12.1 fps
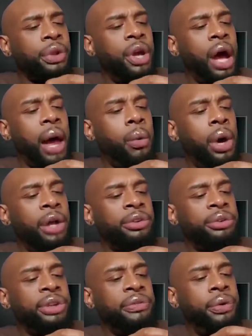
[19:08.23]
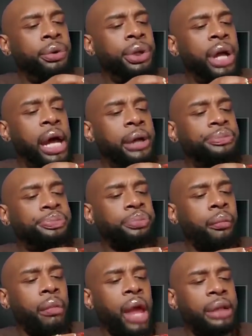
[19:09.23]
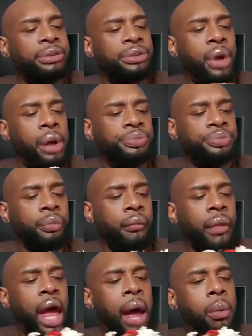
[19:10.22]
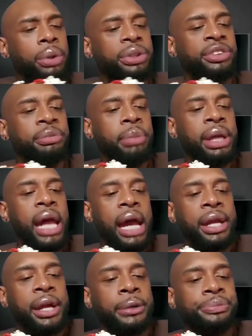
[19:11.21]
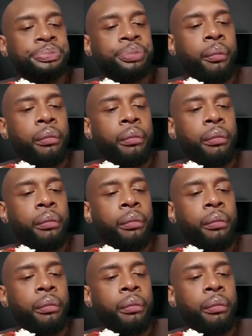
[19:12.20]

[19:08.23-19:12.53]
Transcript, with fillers: Y'all want some seafood today. I want this meat out of him.